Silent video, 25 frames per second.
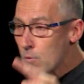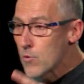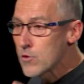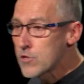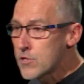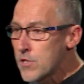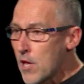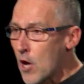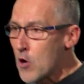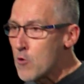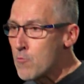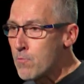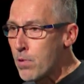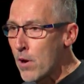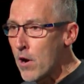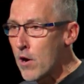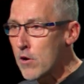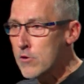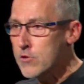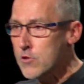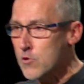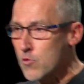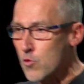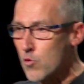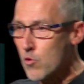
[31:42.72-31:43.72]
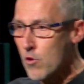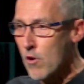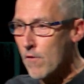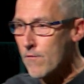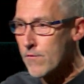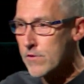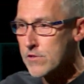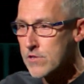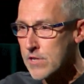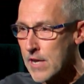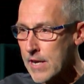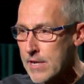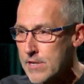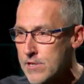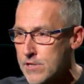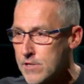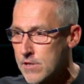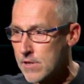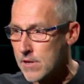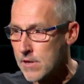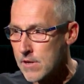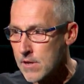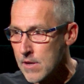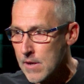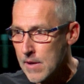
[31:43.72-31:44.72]
there was no pastoral
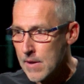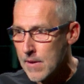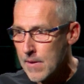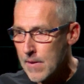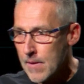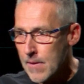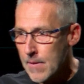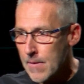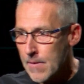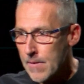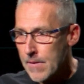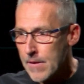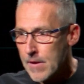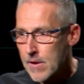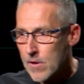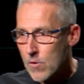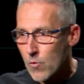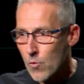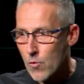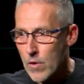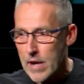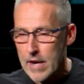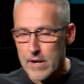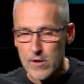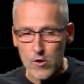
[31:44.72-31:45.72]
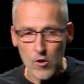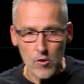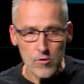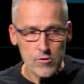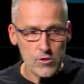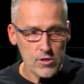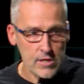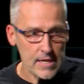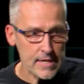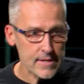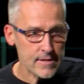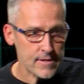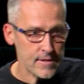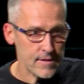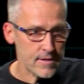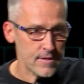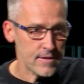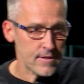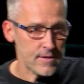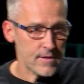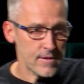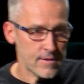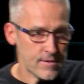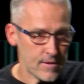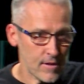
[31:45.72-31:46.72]
conversation where God said to,
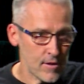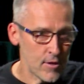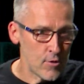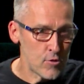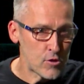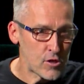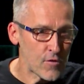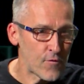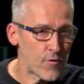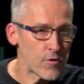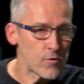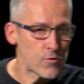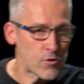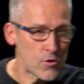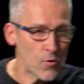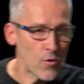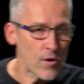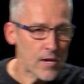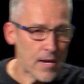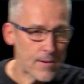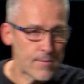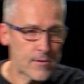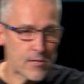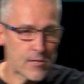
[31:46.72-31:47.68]
the, to Lucifer, Do you want to